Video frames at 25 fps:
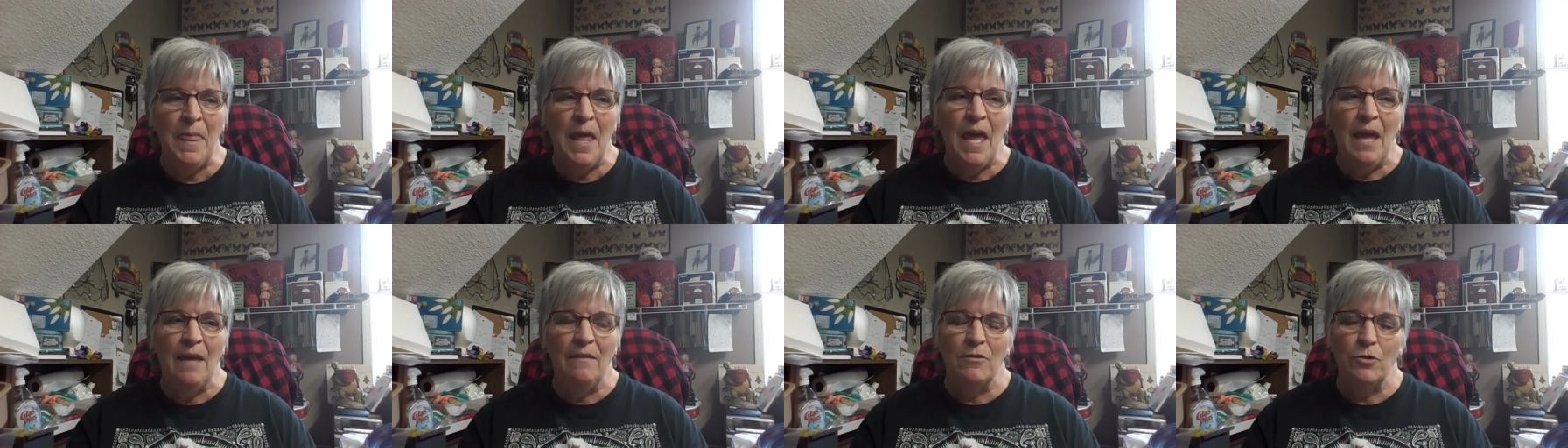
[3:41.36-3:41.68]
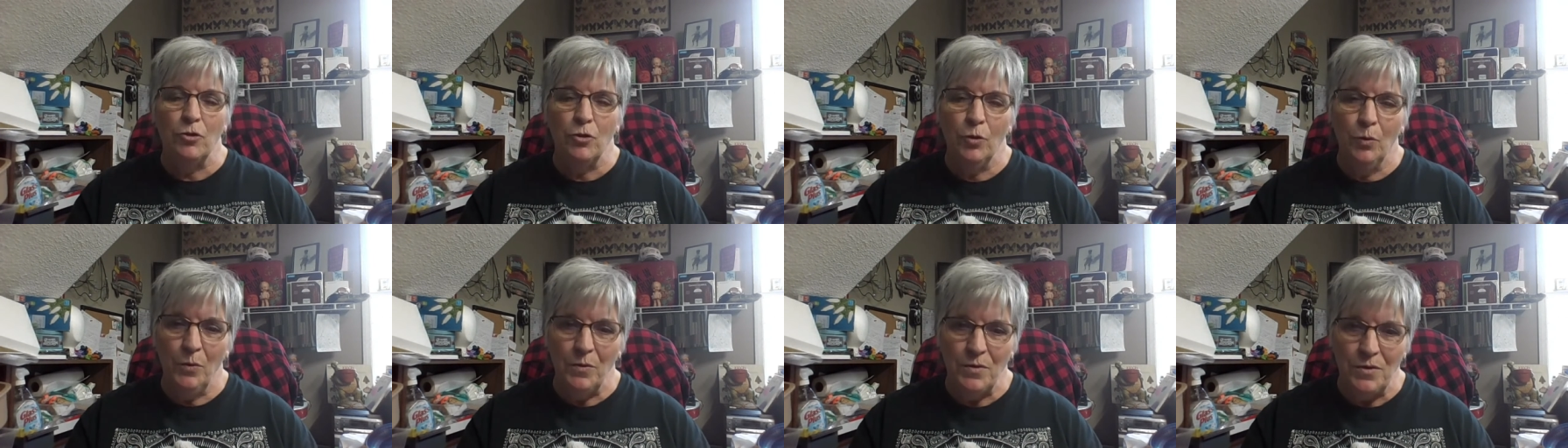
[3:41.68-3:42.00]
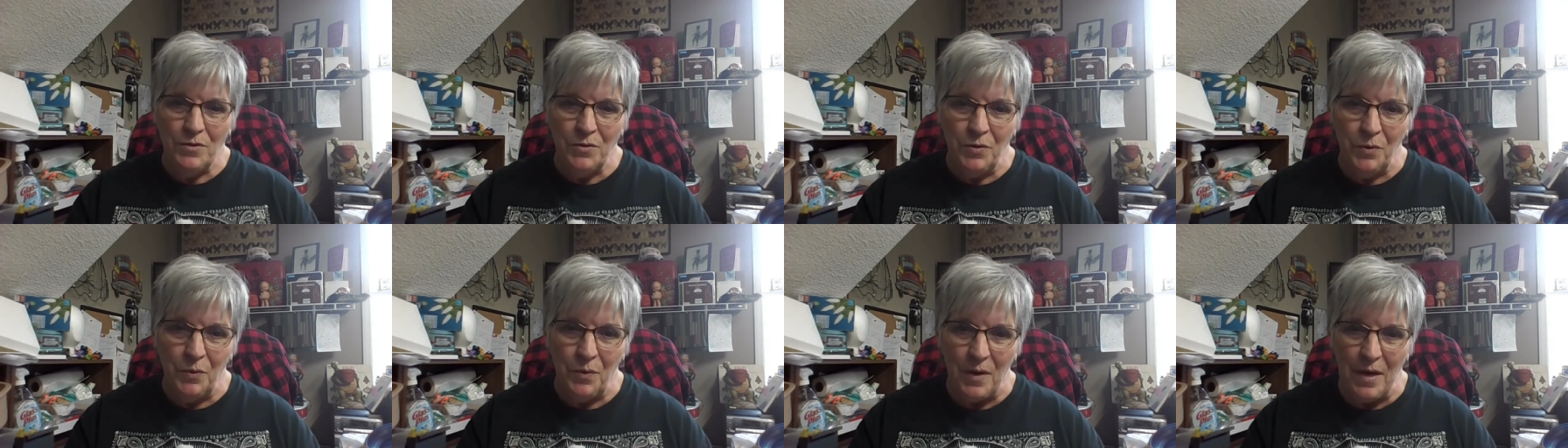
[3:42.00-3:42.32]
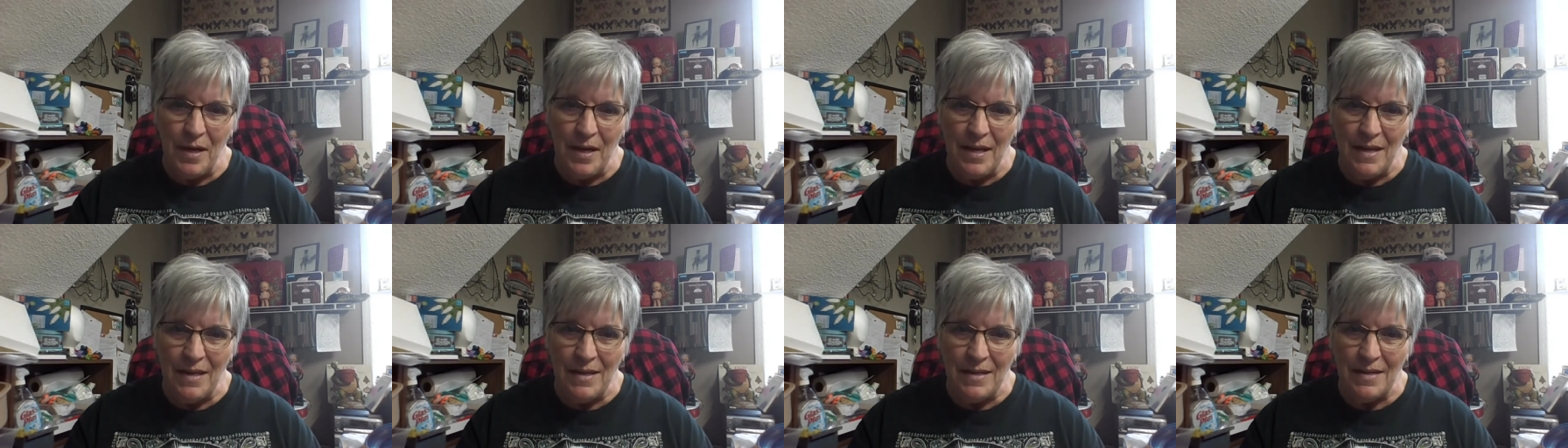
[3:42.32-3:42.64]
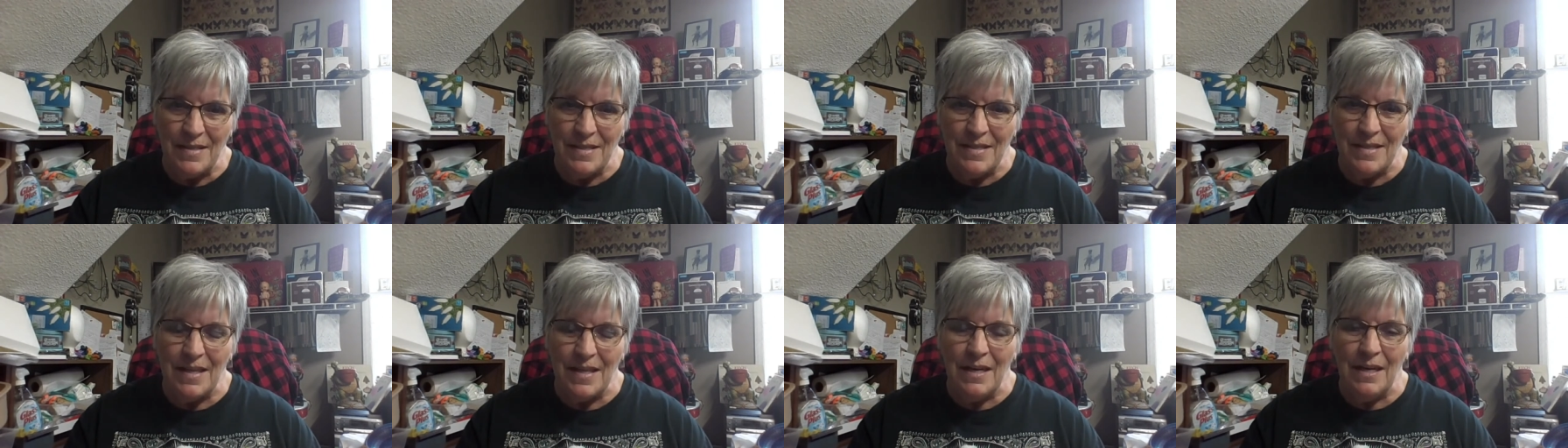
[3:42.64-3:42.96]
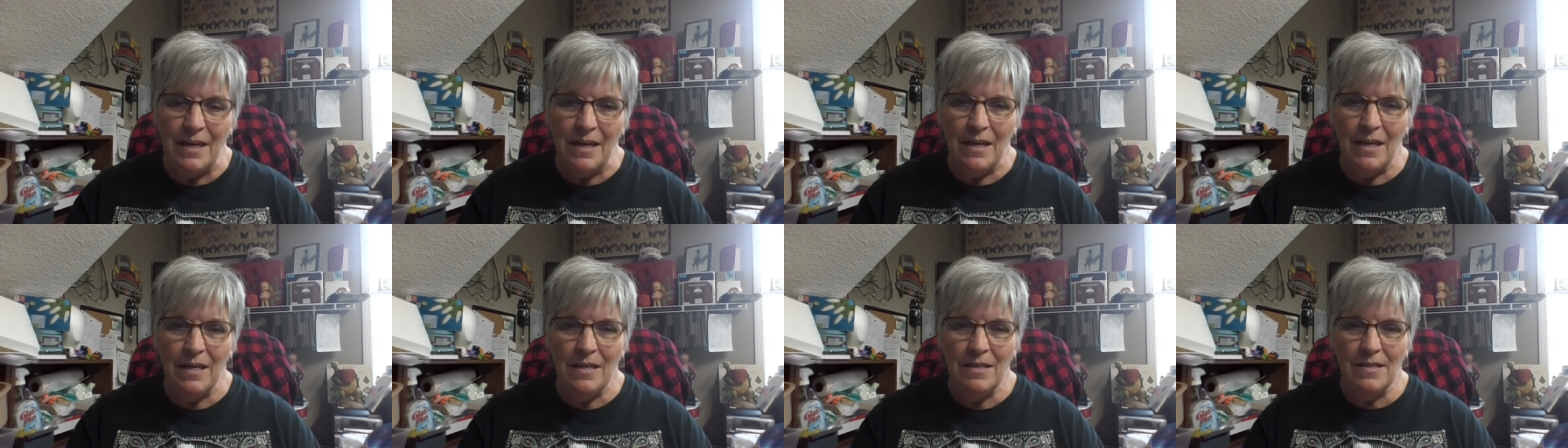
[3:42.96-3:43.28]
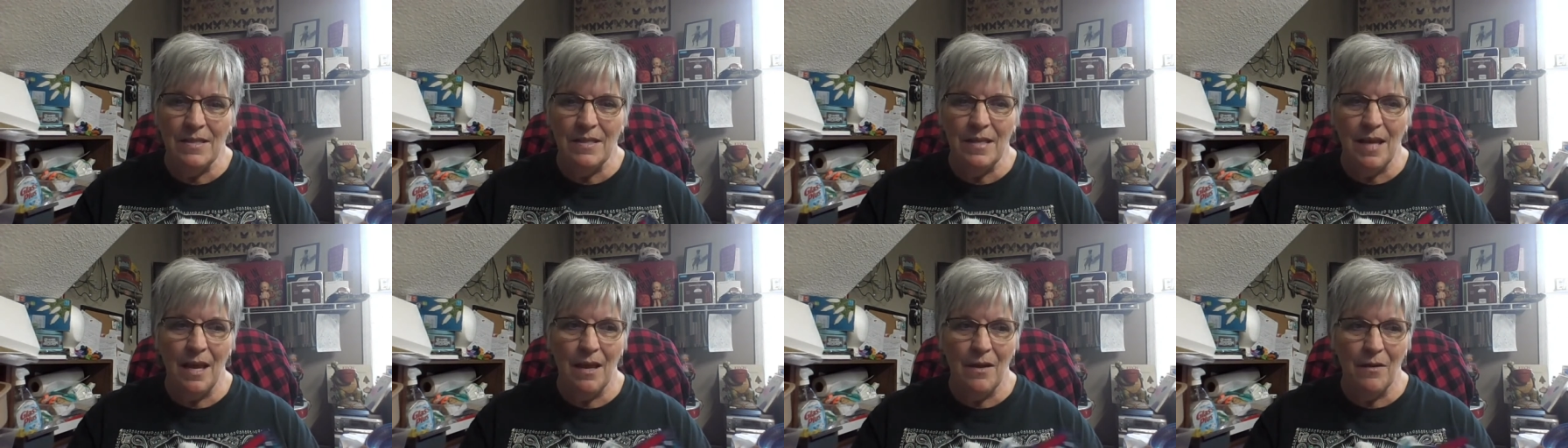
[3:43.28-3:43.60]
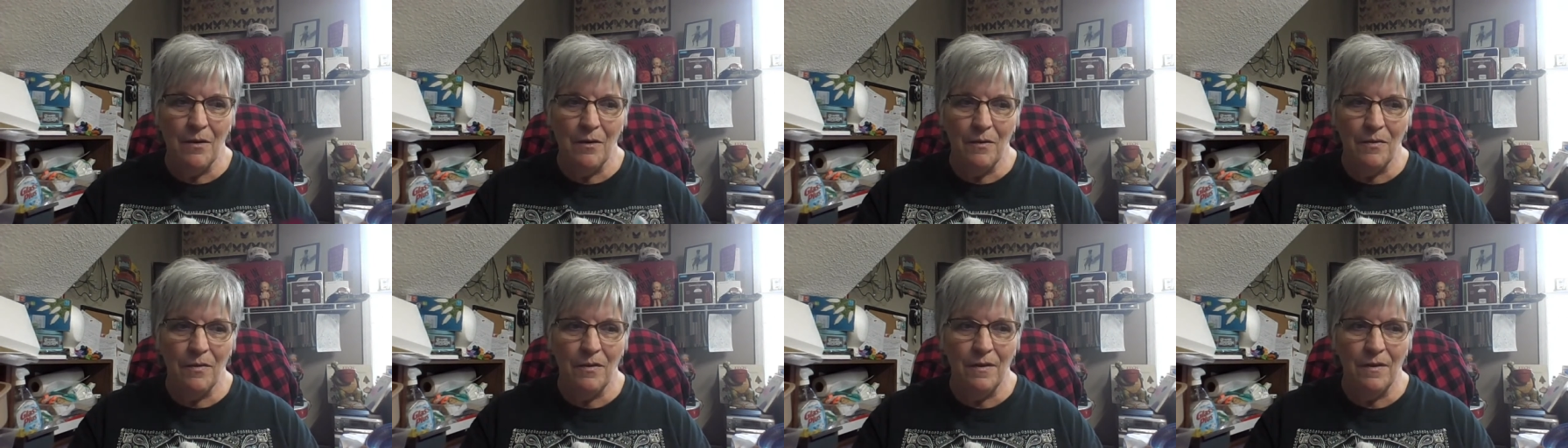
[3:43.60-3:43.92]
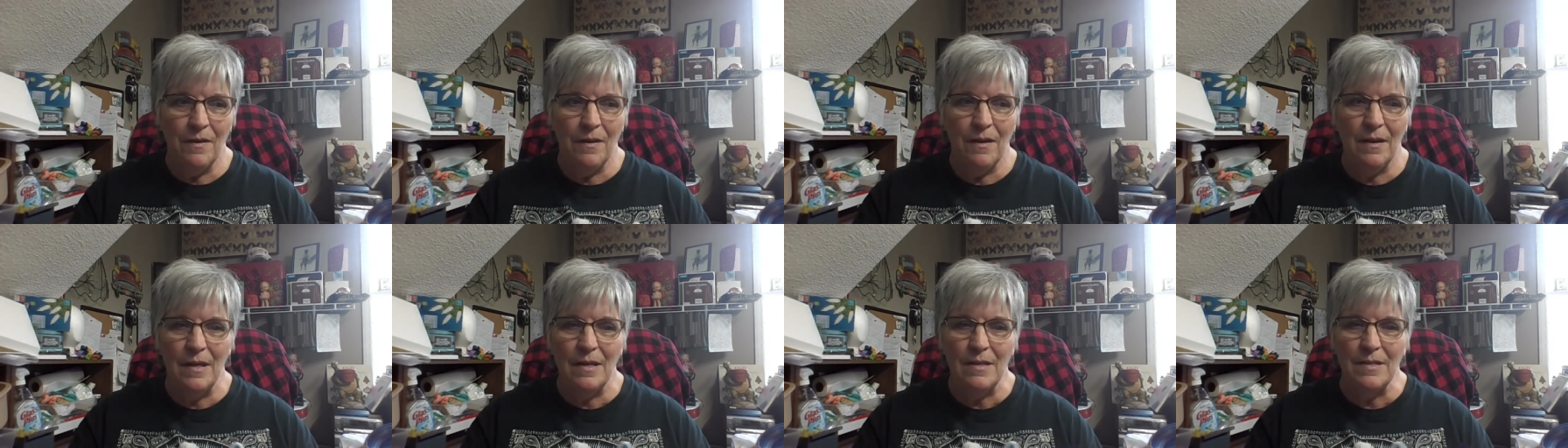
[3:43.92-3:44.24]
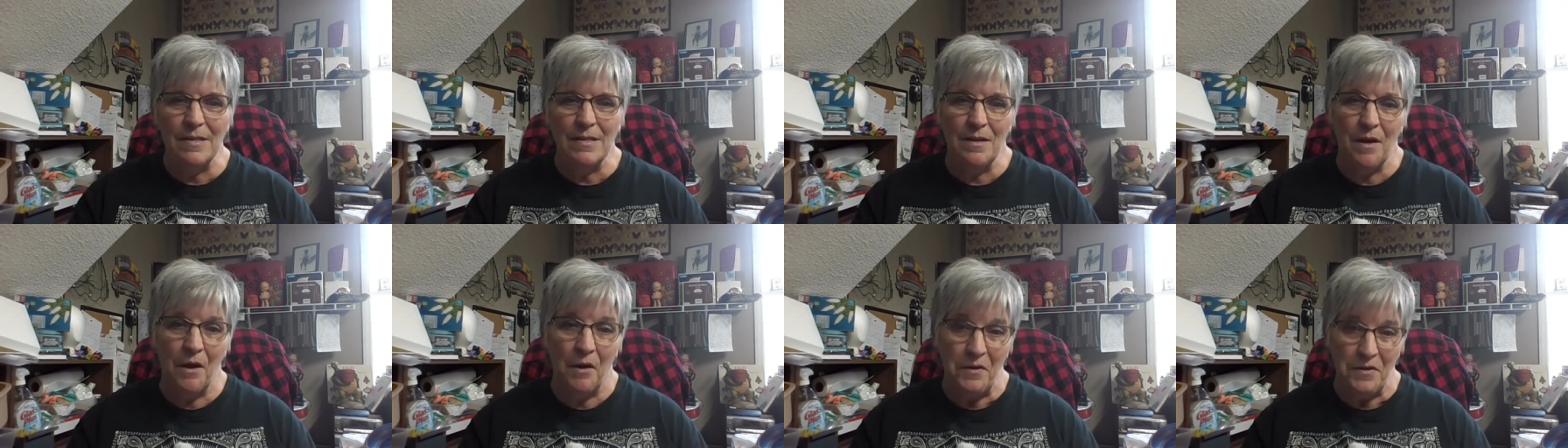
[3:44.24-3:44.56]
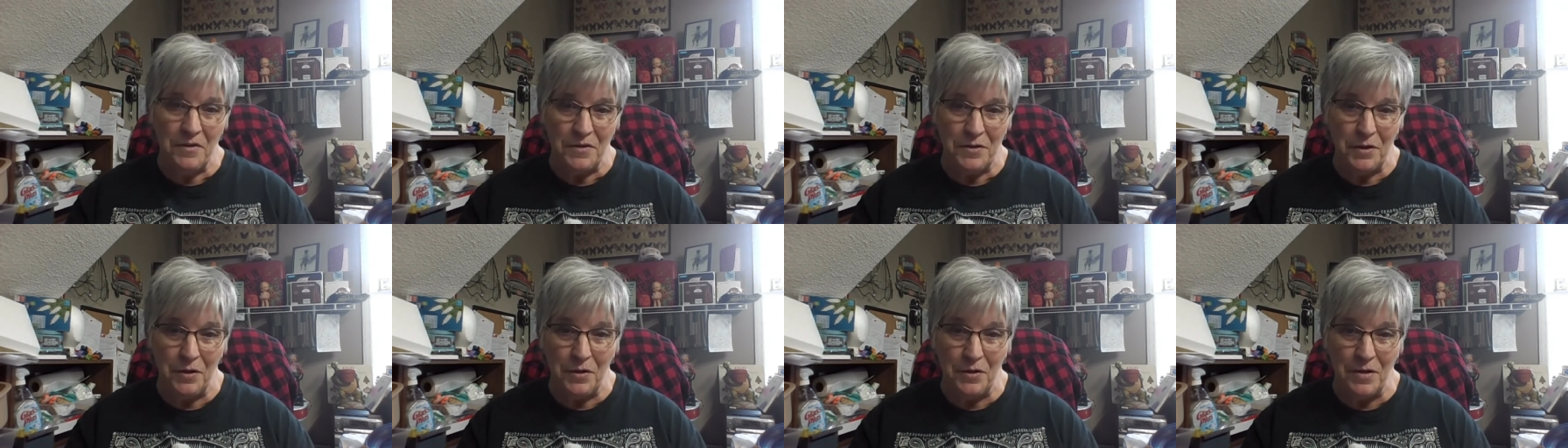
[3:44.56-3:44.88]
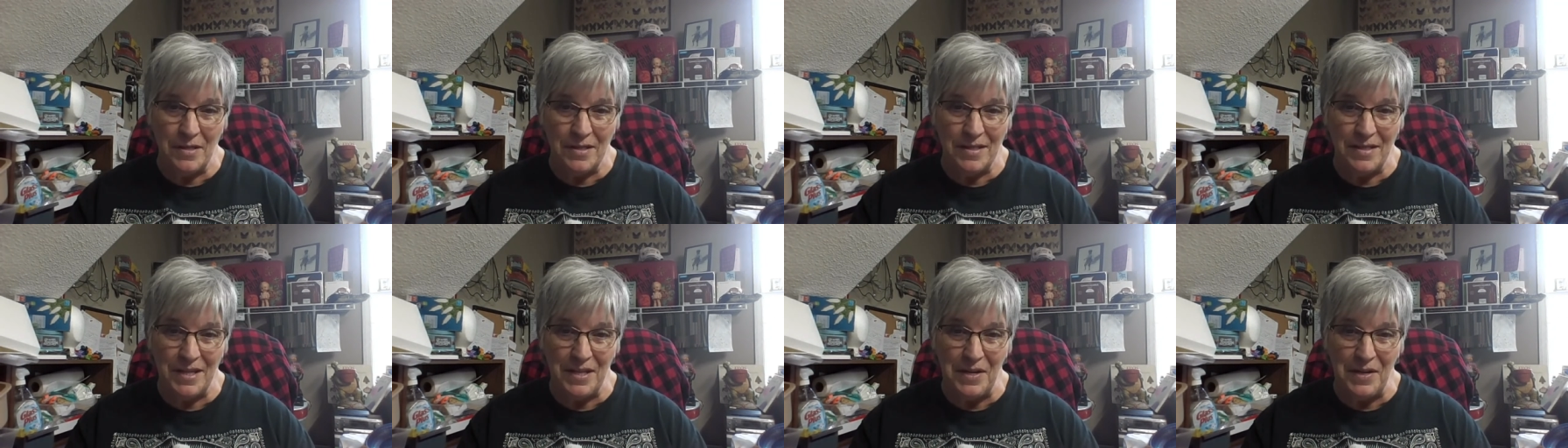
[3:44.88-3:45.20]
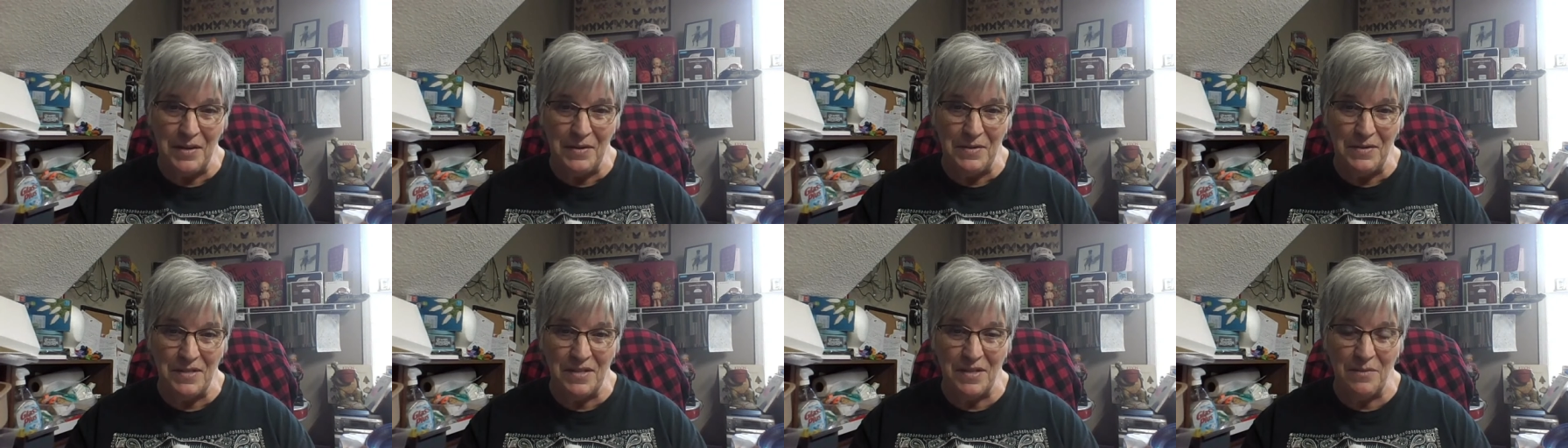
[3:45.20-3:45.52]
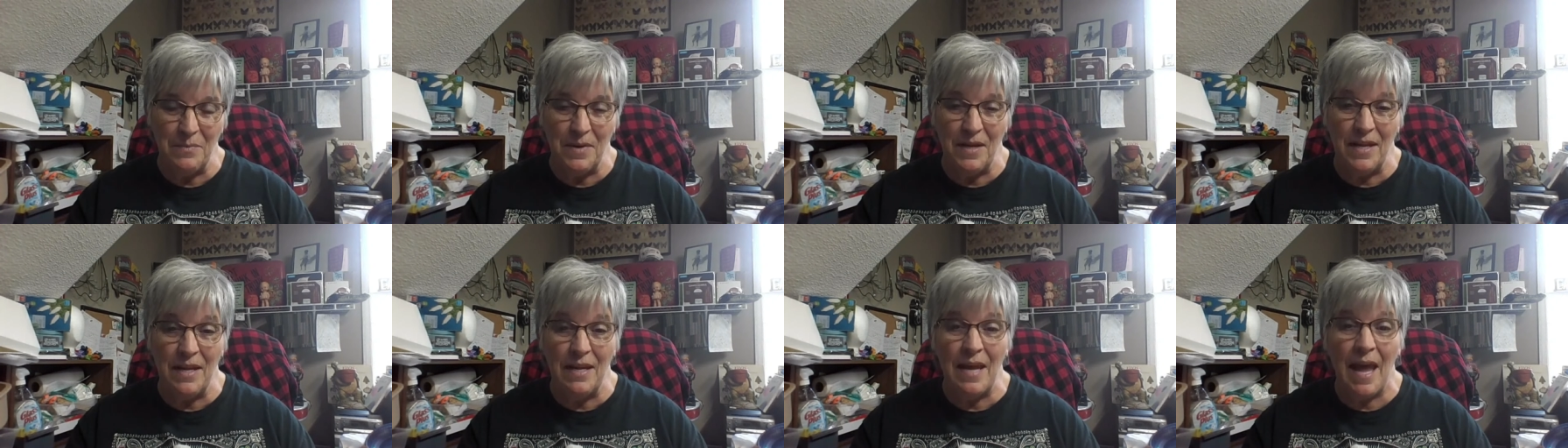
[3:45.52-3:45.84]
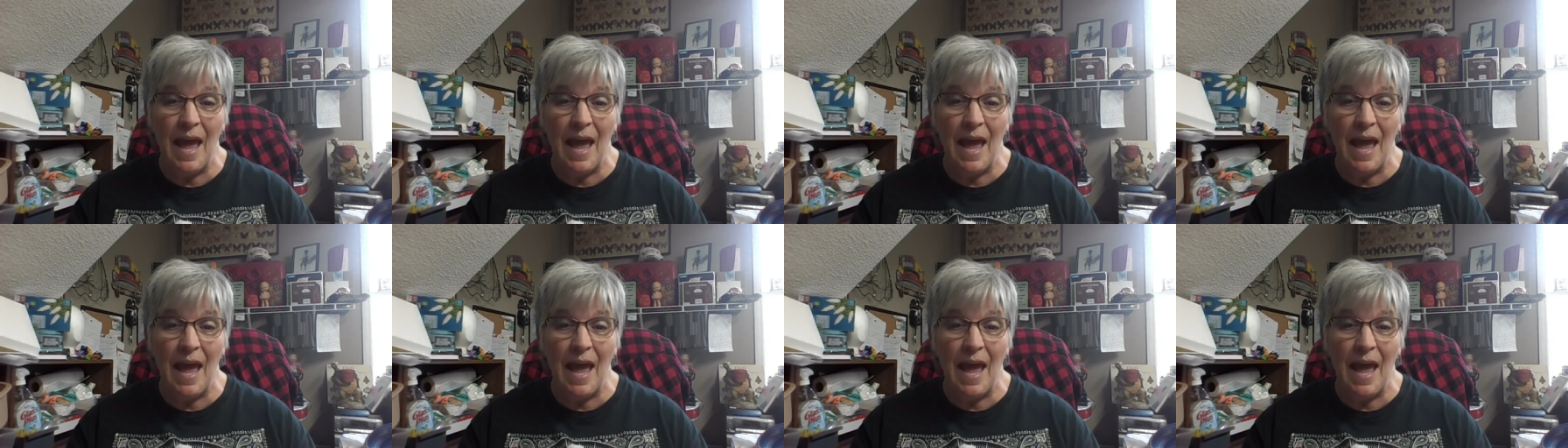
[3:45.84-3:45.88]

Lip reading: The short story is that his health is not as good as it used to be,